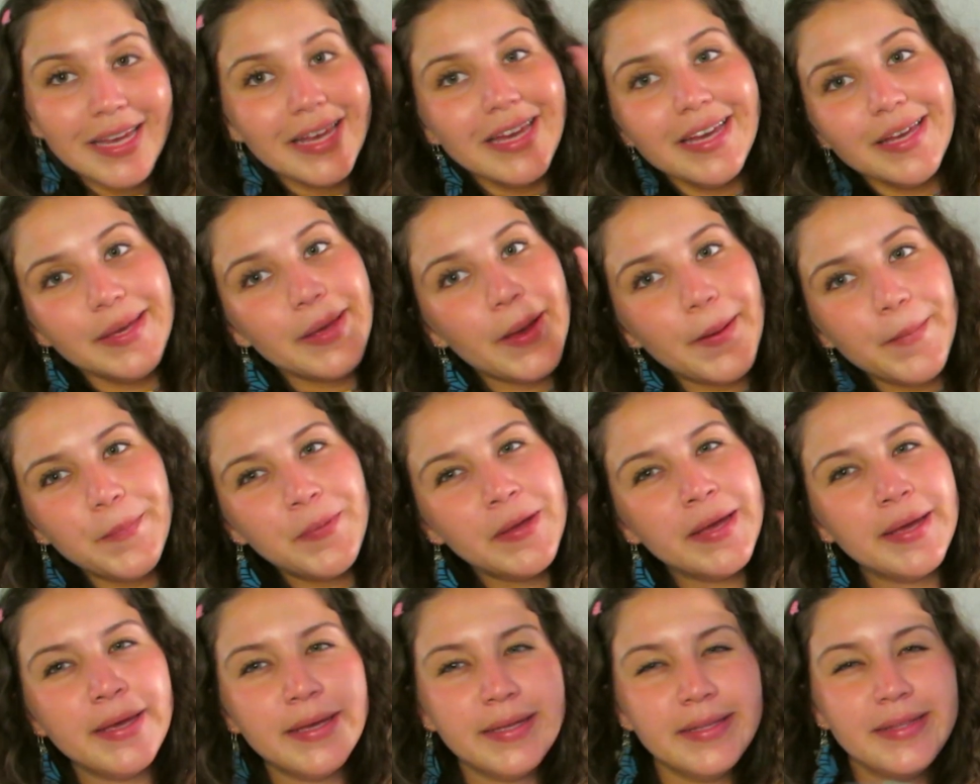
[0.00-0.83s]
yep,
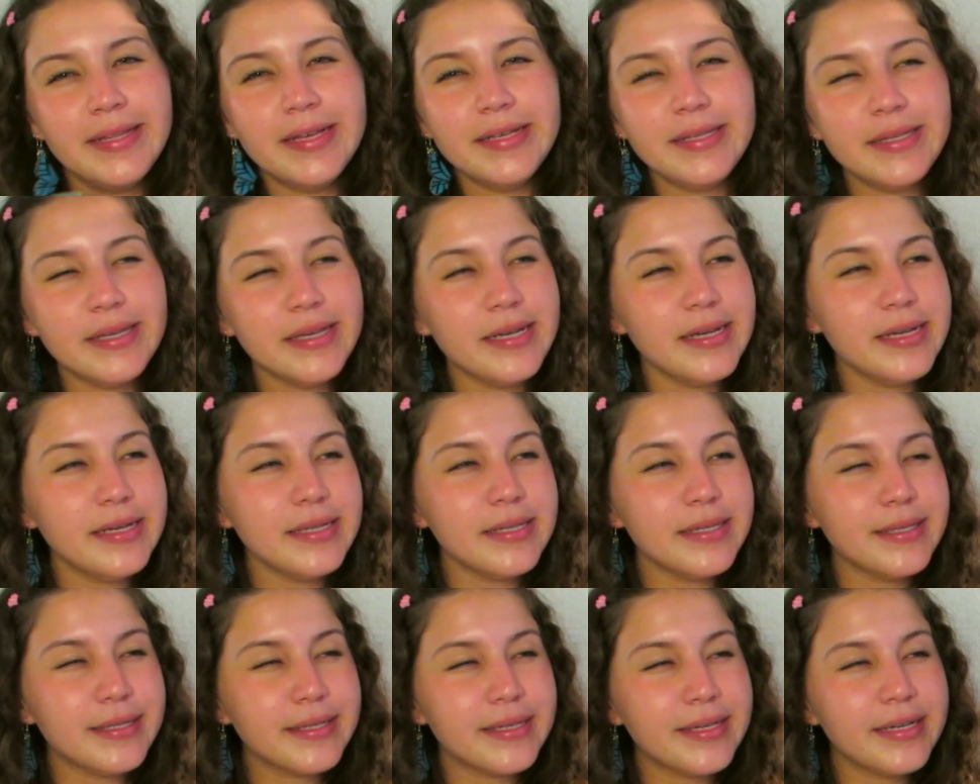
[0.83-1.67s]
this
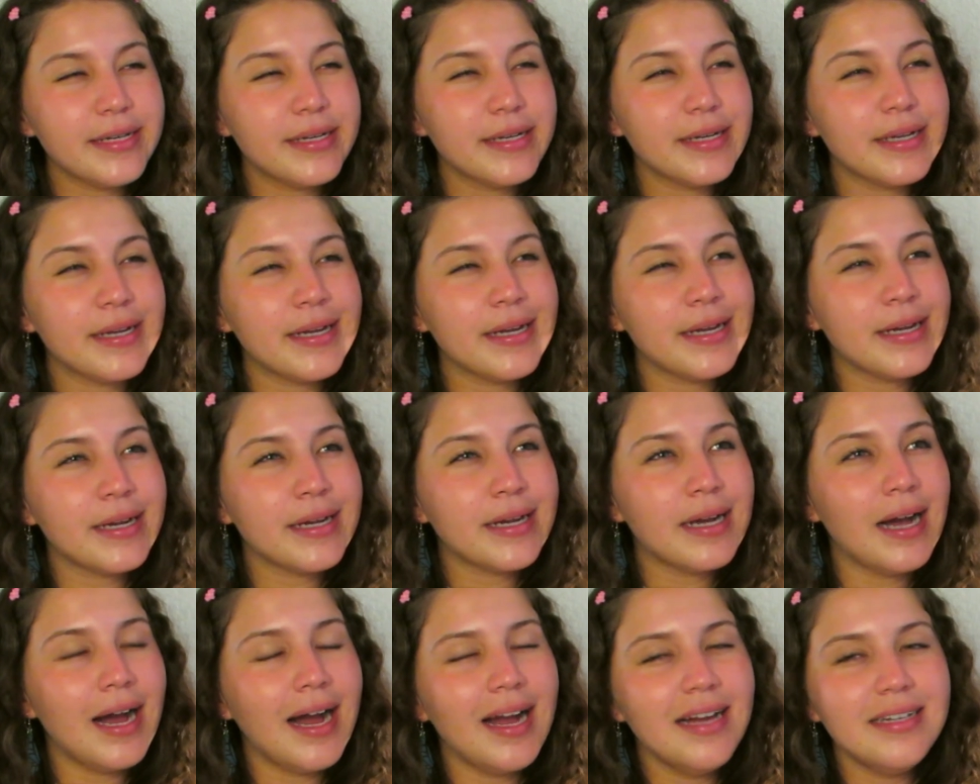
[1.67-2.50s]
is
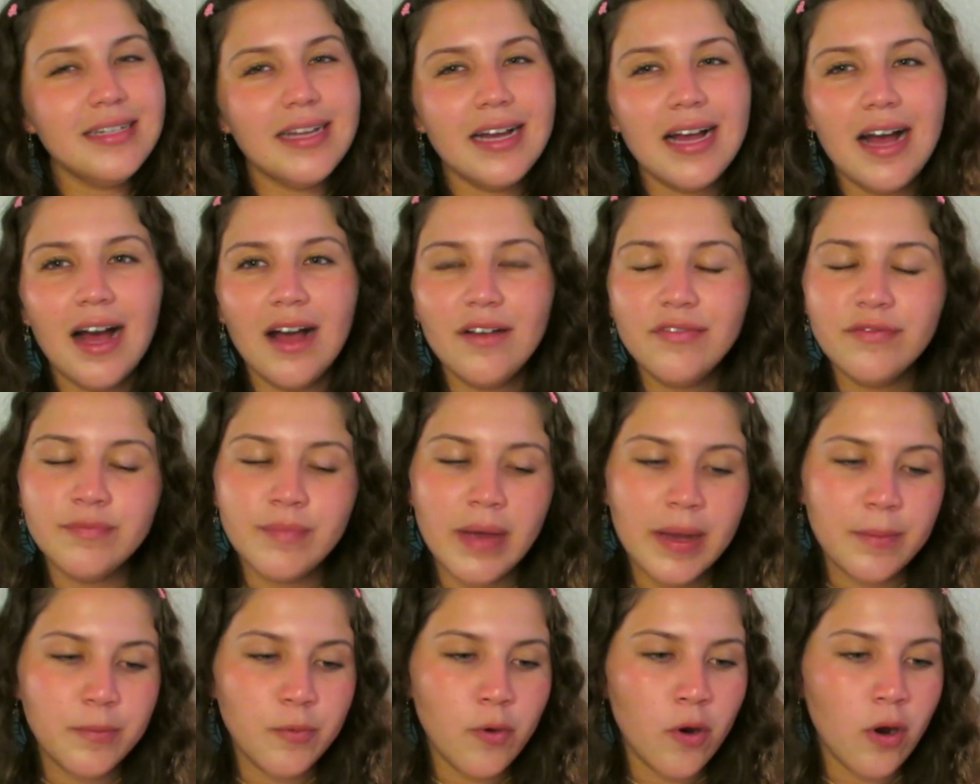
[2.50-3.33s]
kind of half
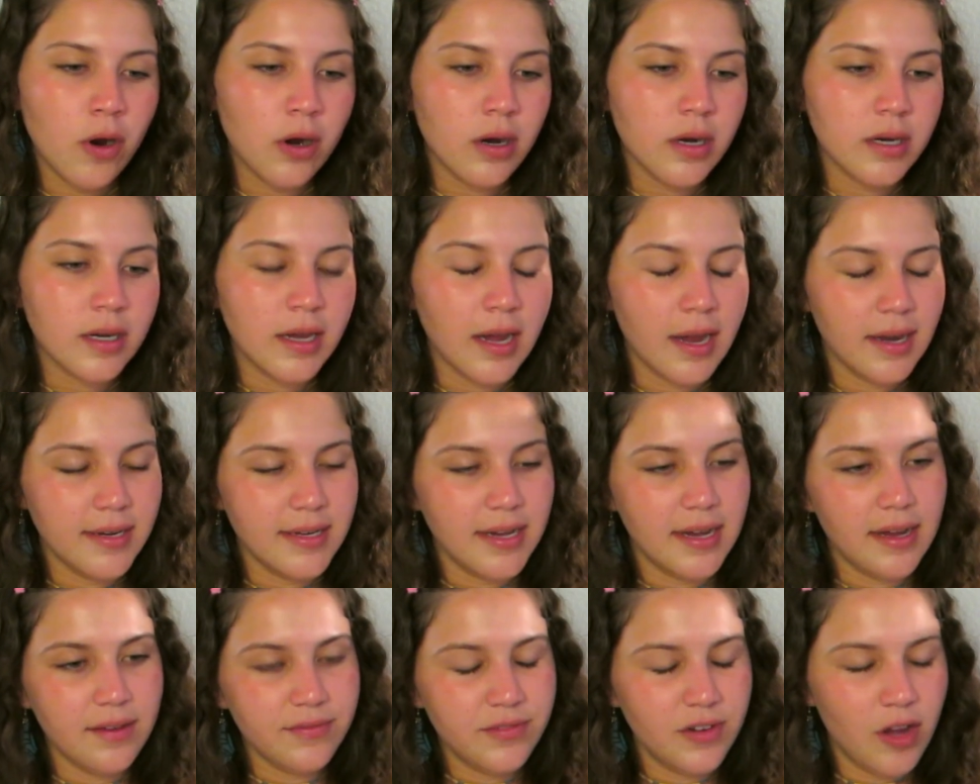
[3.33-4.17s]
memoir, kind of
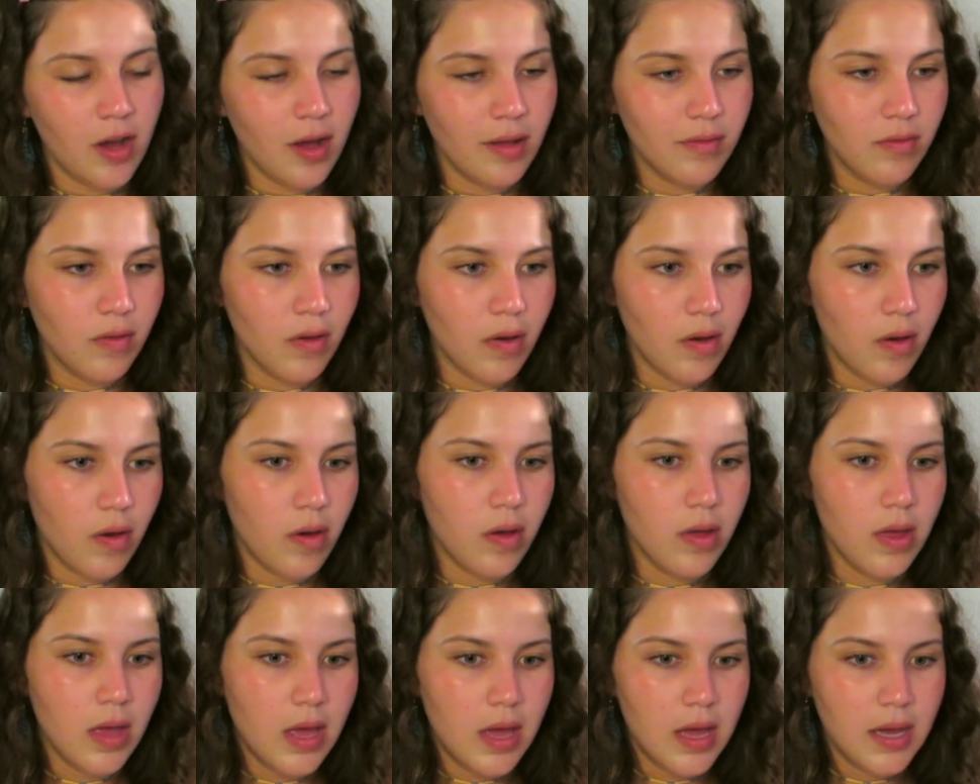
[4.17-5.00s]
half novel.